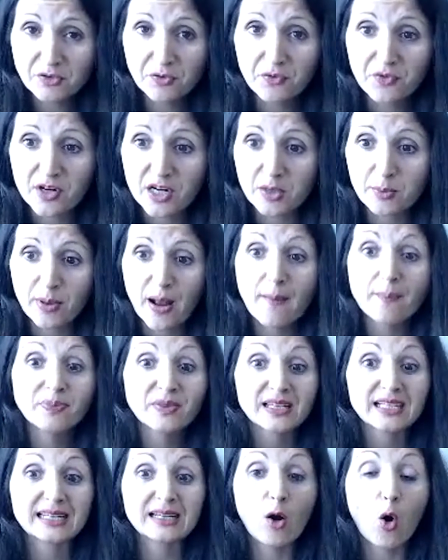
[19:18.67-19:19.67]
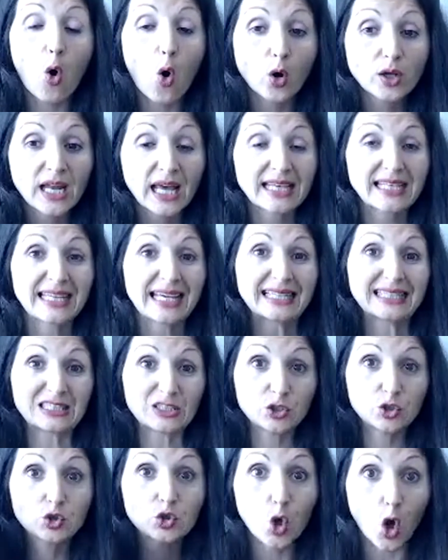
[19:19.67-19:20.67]
verb ona je
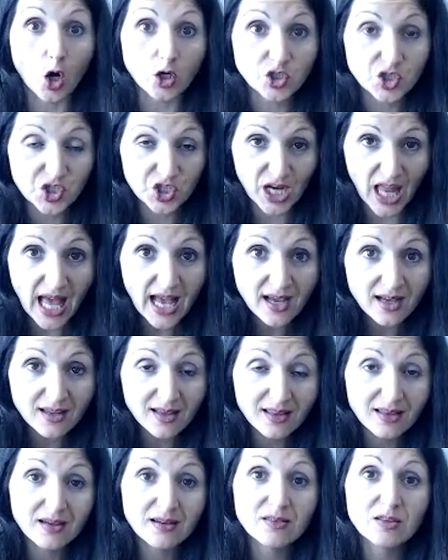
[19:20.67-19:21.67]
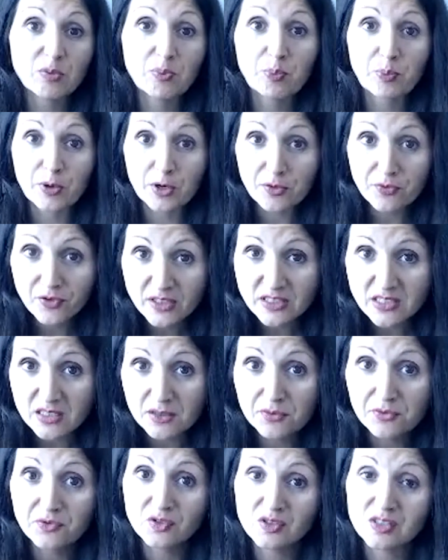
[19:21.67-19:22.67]
došla. The
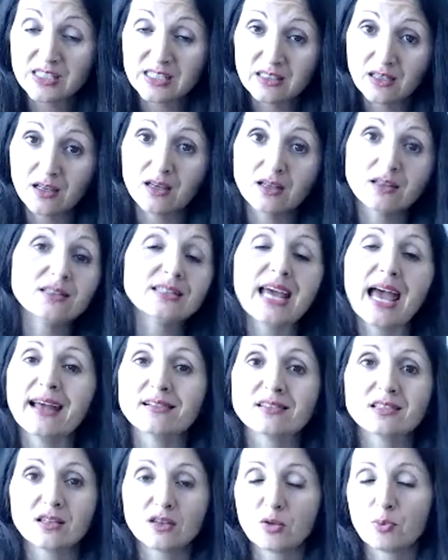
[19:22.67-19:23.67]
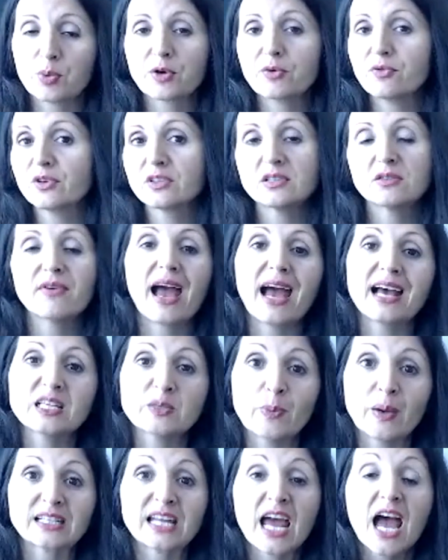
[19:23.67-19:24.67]
perfective tense, the perfective
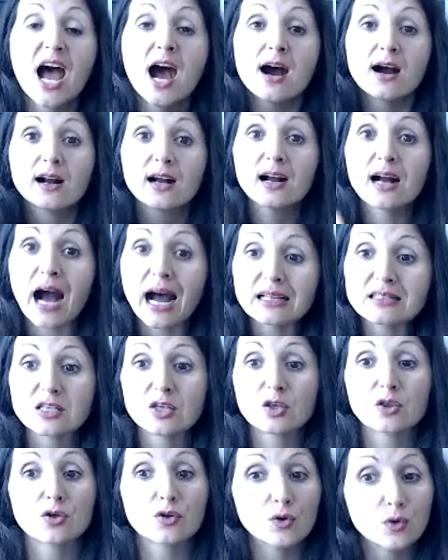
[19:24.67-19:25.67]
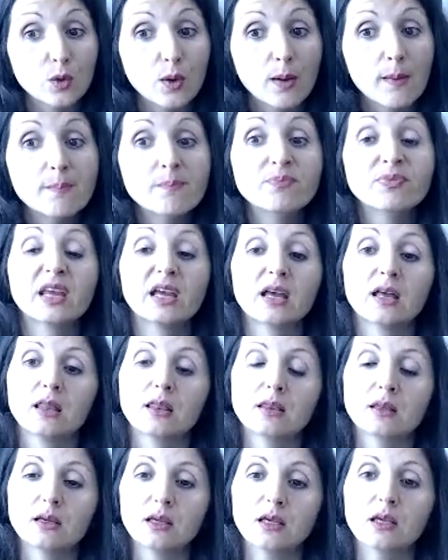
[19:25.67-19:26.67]
aspect cuts through
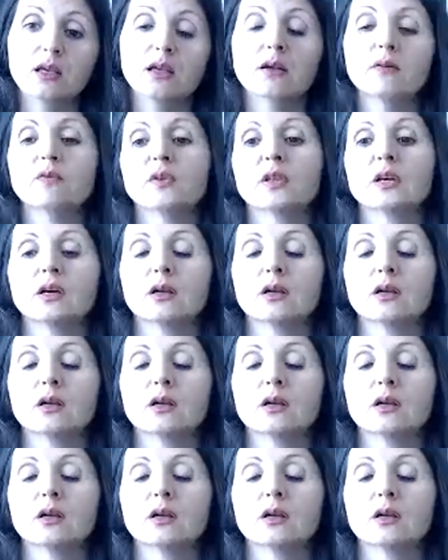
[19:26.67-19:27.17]
the